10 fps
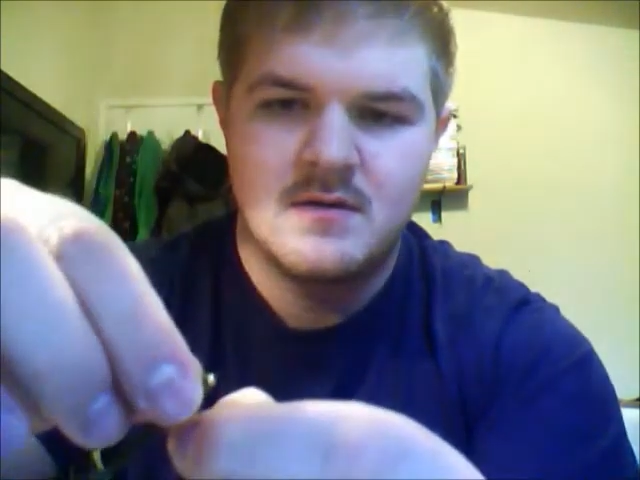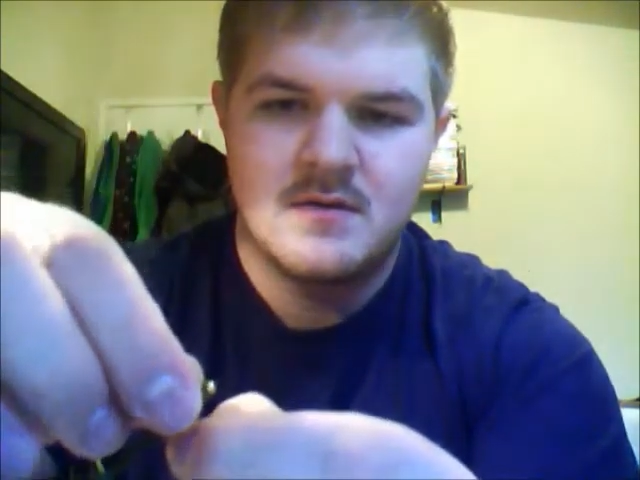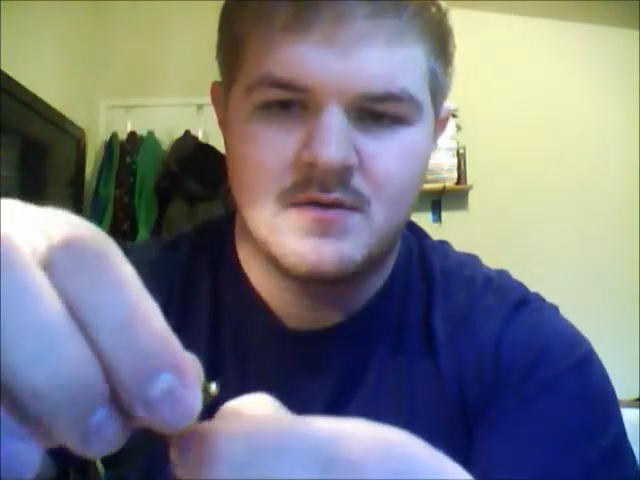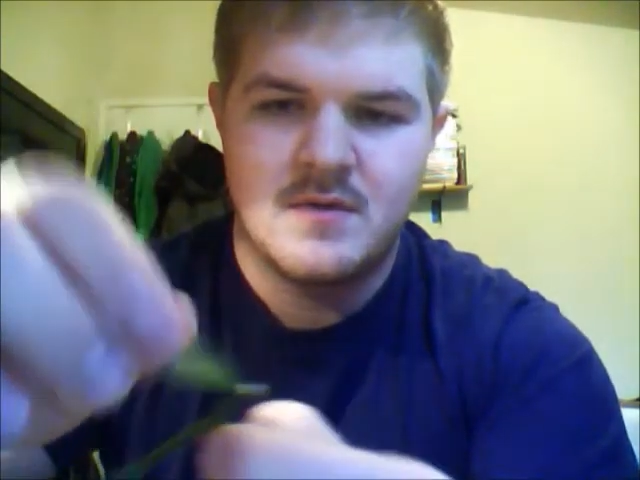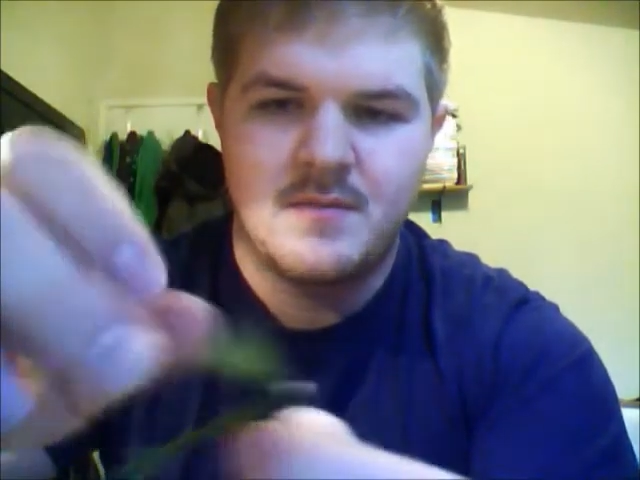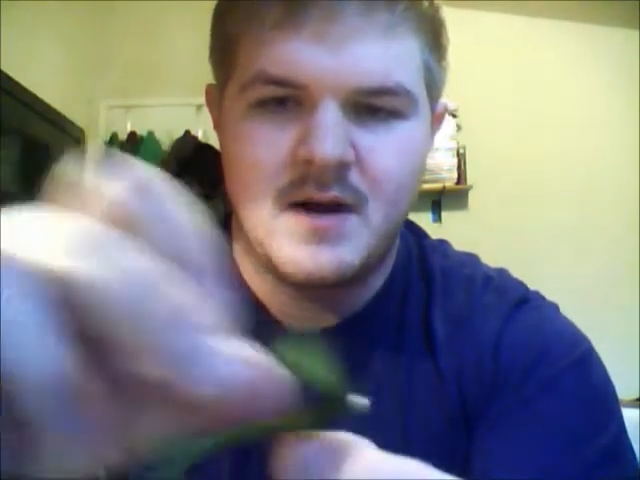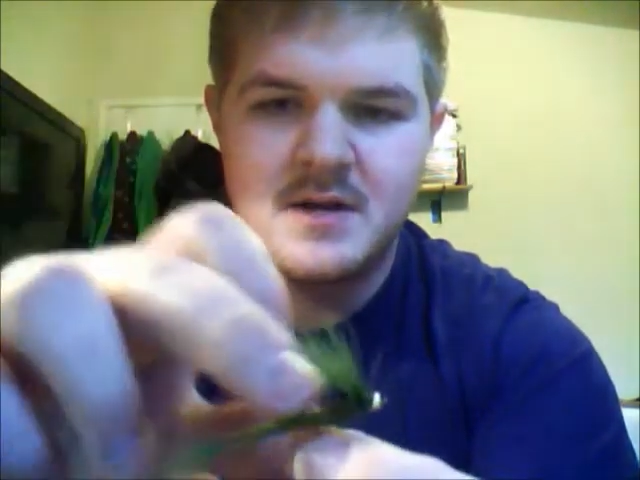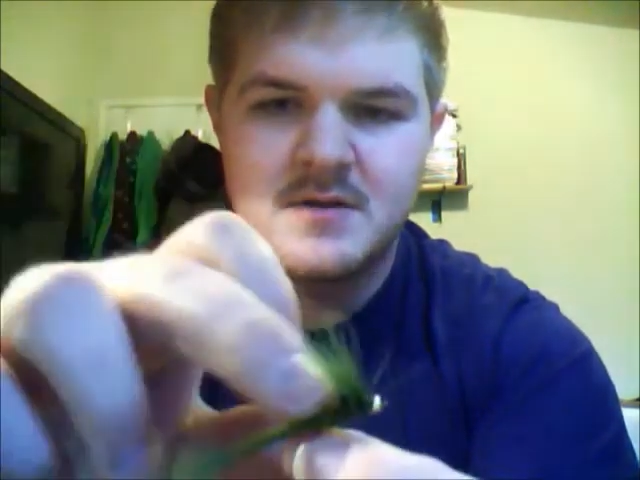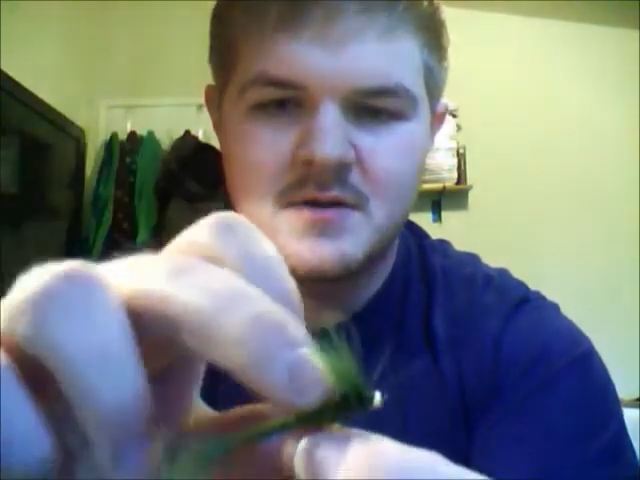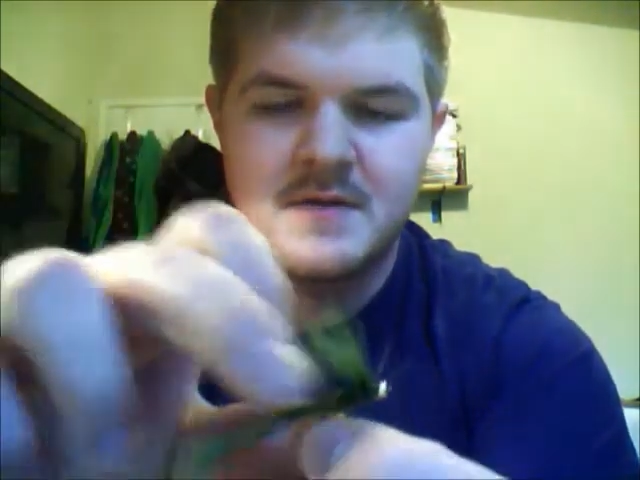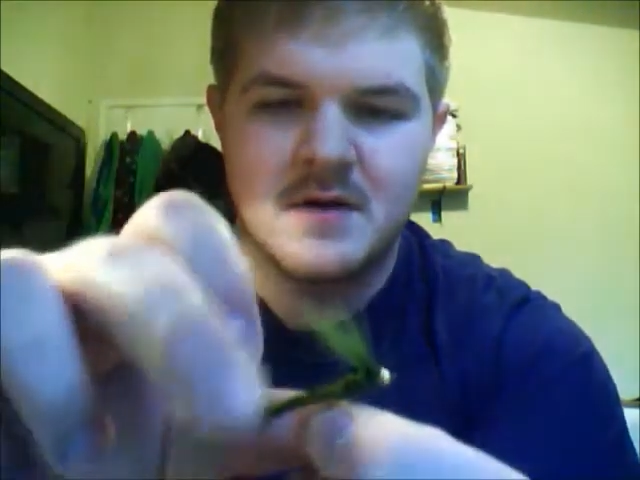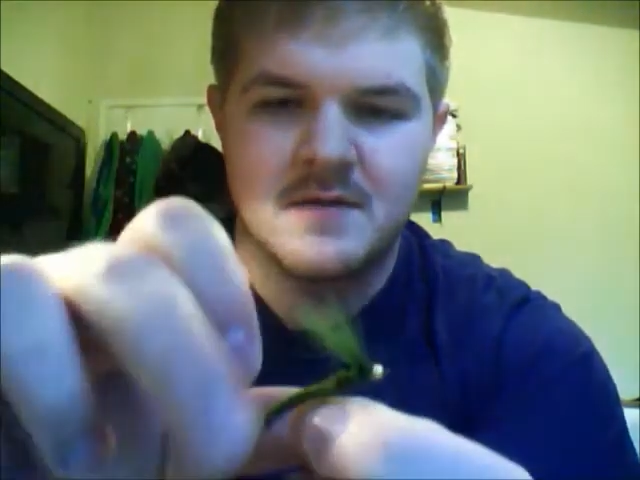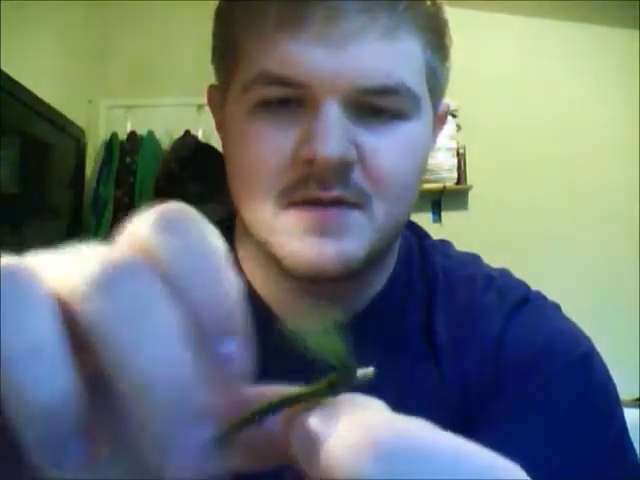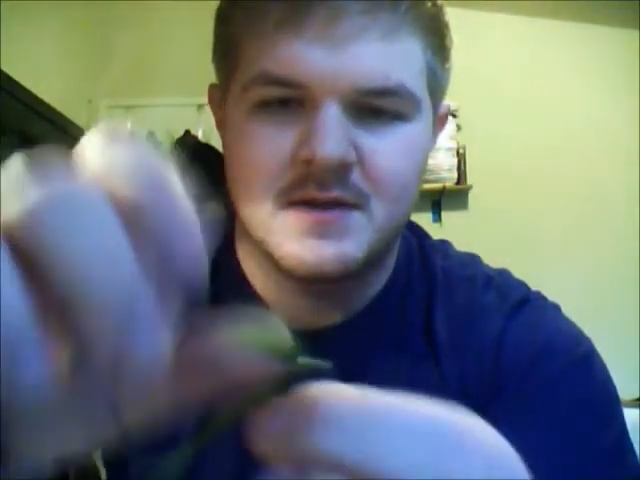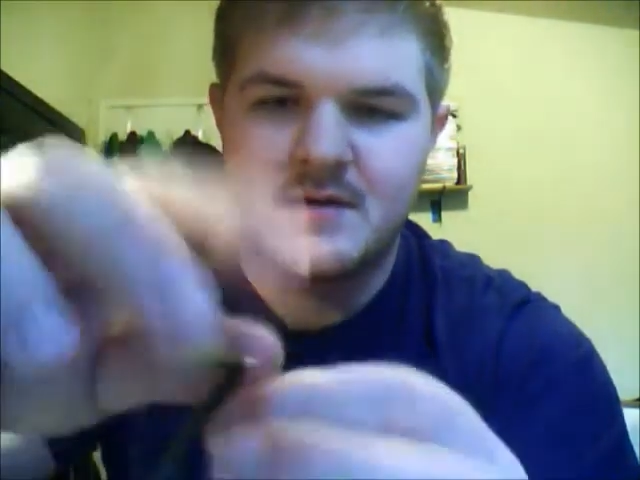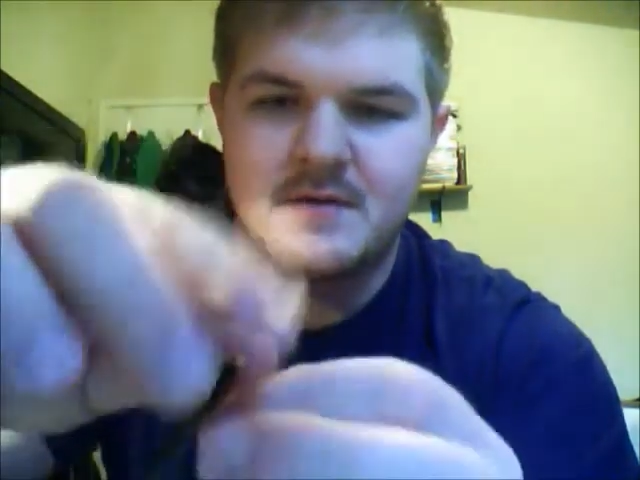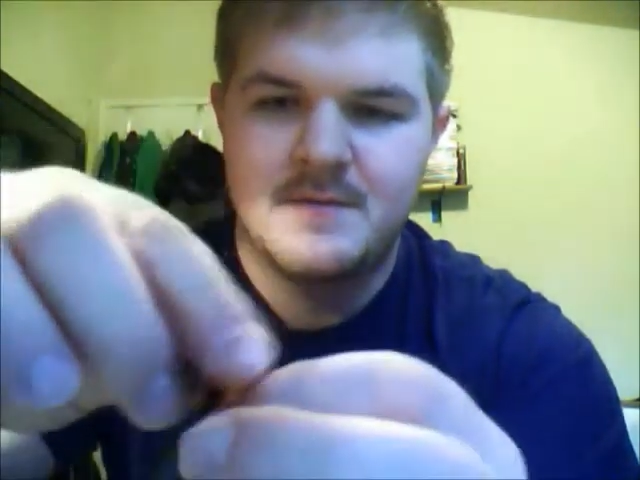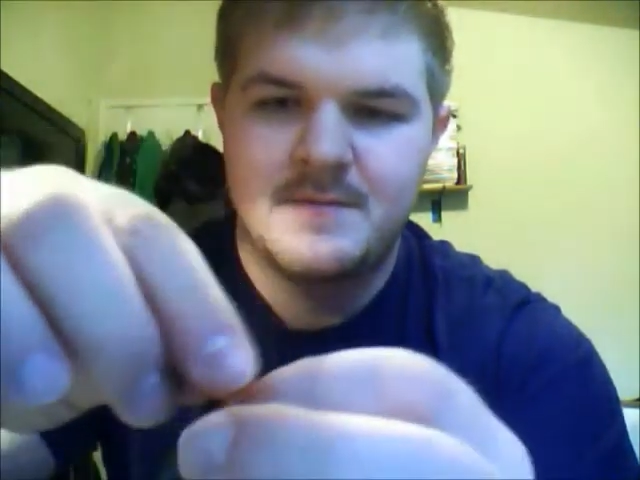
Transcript: For the body's a little thicker than the tail.